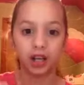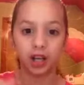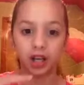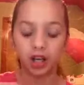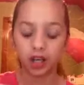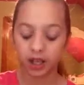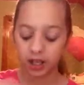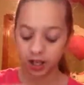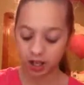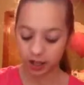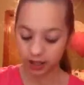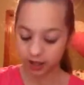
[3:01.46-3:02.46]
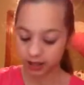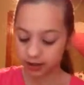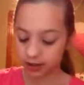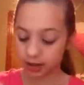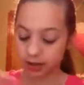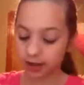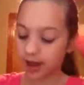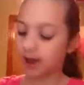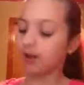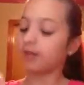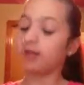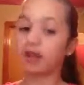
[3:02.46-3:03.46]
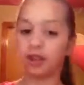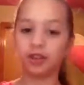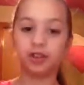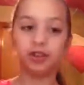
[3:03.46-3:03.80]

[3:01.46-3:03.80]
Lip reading: good. So yeah, I really